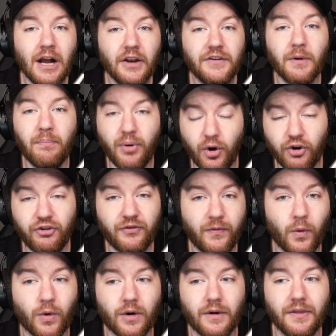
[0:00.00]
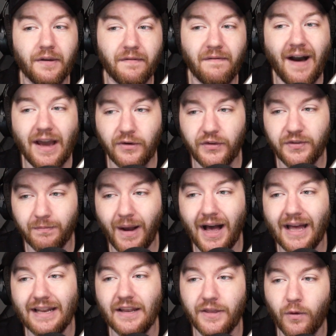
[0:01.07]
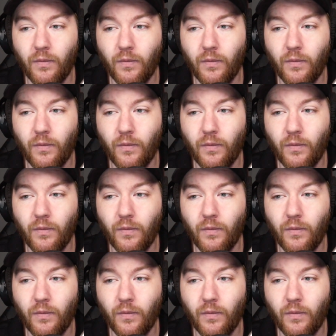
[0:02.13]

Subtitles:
to push for the final spot in